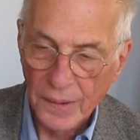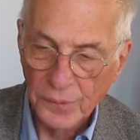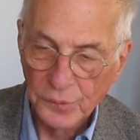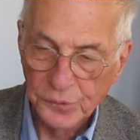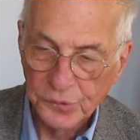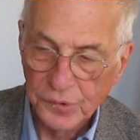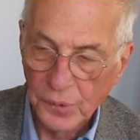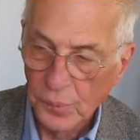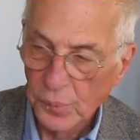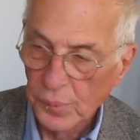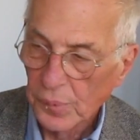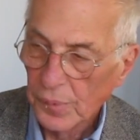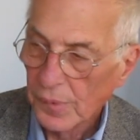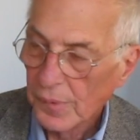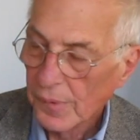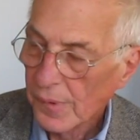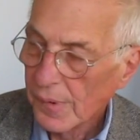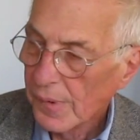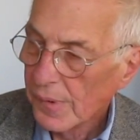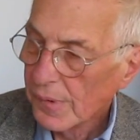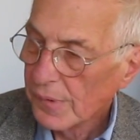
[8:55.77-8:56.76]
so,
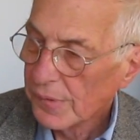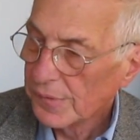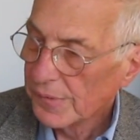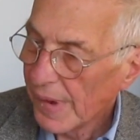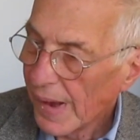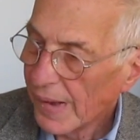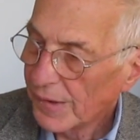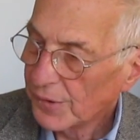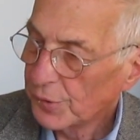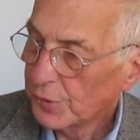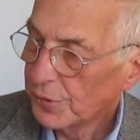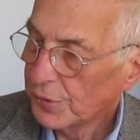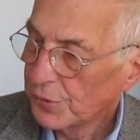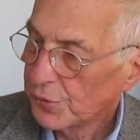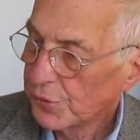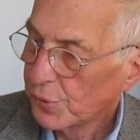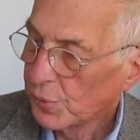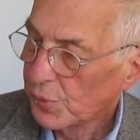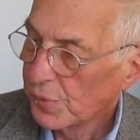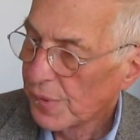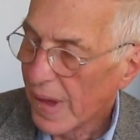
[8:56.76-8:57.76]
yeah, you can
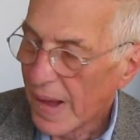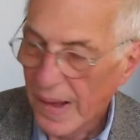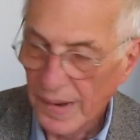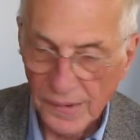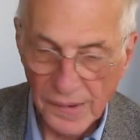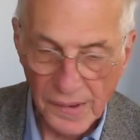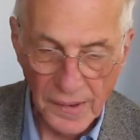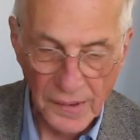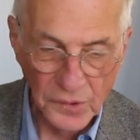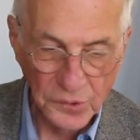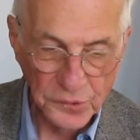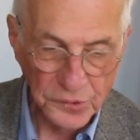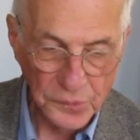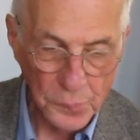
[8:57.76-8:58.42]
do that. And